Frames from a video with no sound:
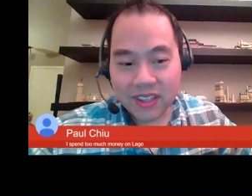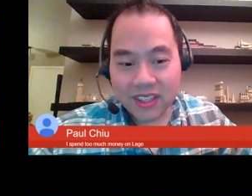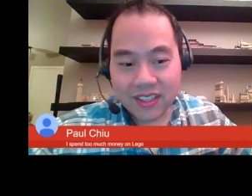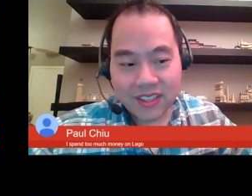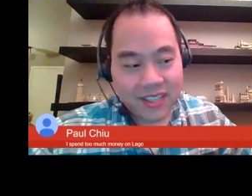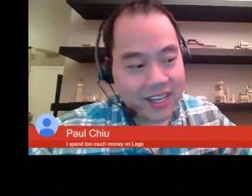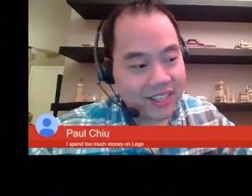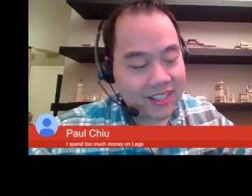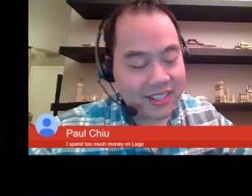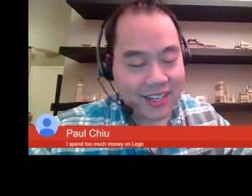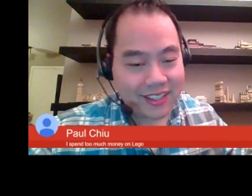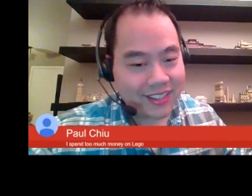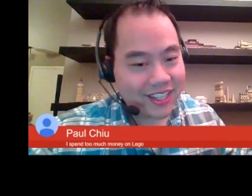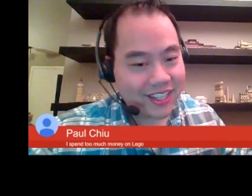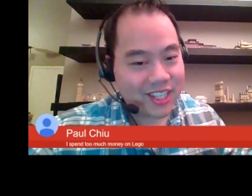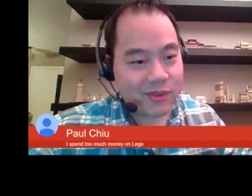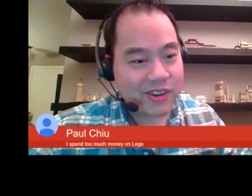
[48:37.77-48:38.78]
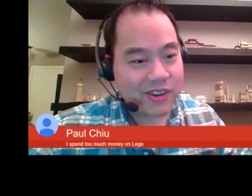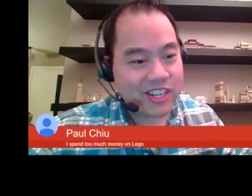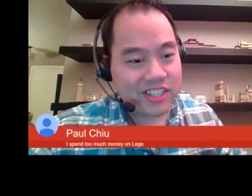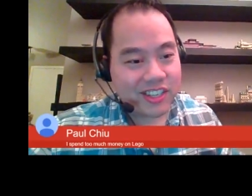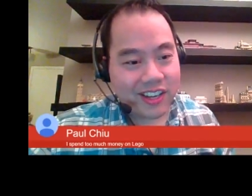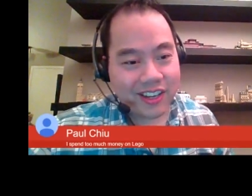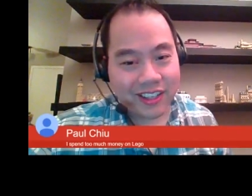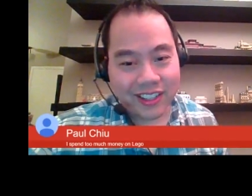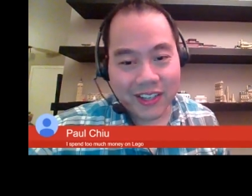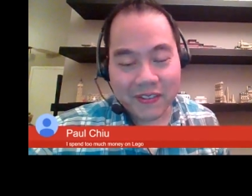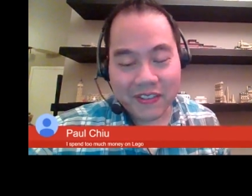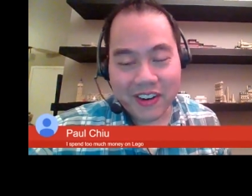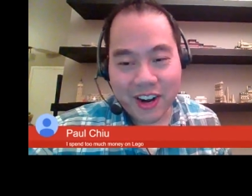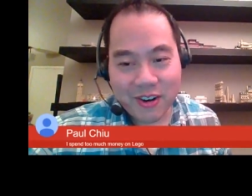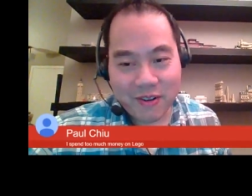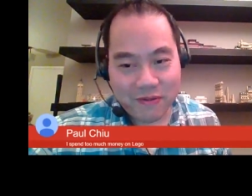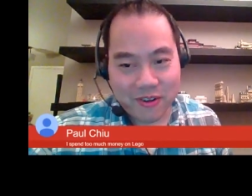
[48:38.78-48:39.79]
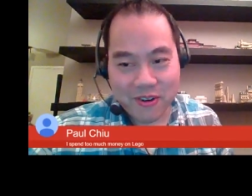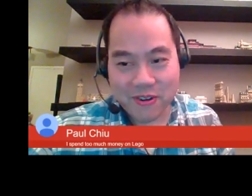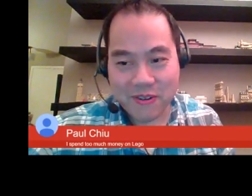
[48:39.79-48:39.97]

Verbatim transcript: it. Take, take, that screenshot and leave it on your phone